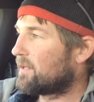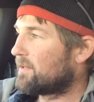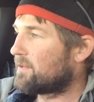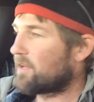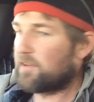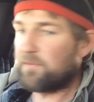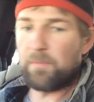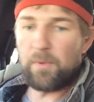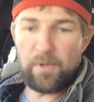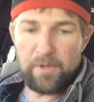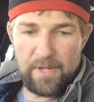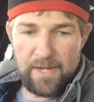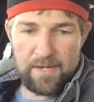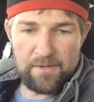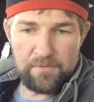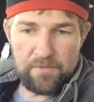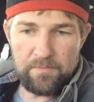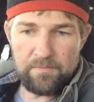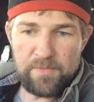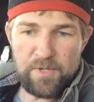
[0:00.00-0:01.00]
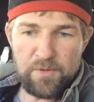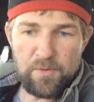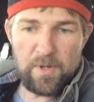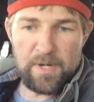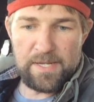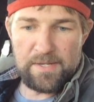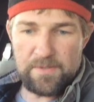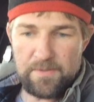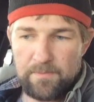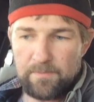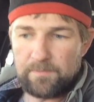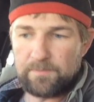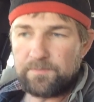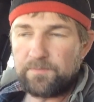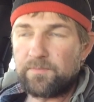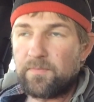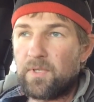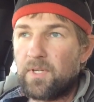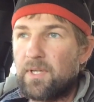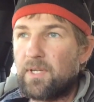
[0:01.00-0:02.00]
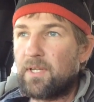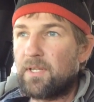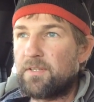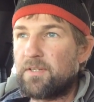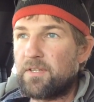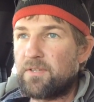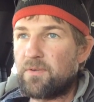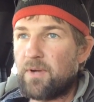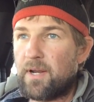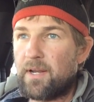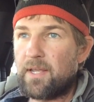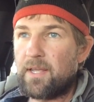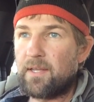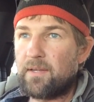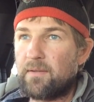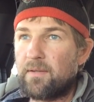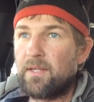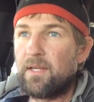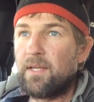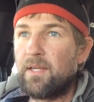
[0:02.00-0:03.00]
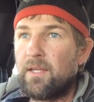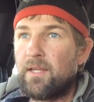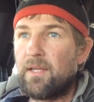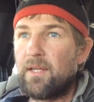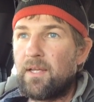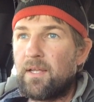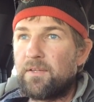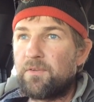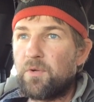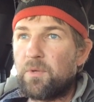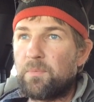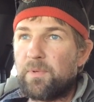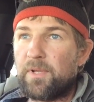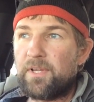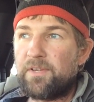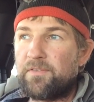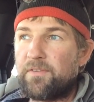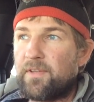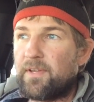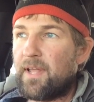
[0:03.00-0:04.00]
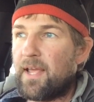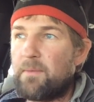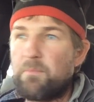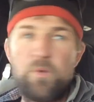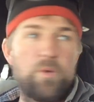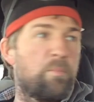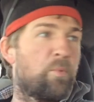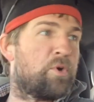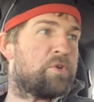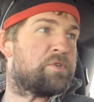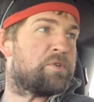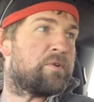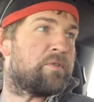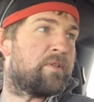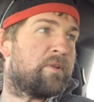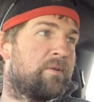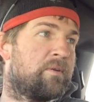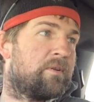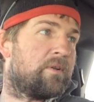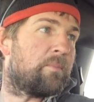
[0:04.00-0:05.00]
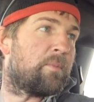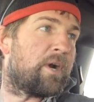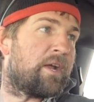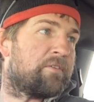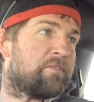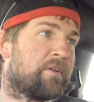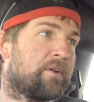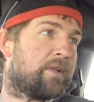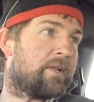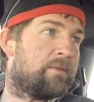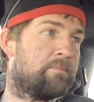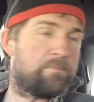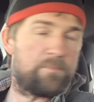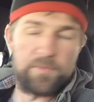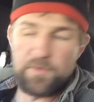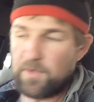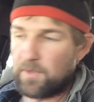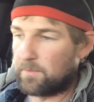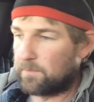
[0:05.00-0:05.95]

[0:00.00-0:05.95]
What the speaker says: Dust Bowl days, the 20s, to try to get to a place that had more moisture than Nebraska did. So,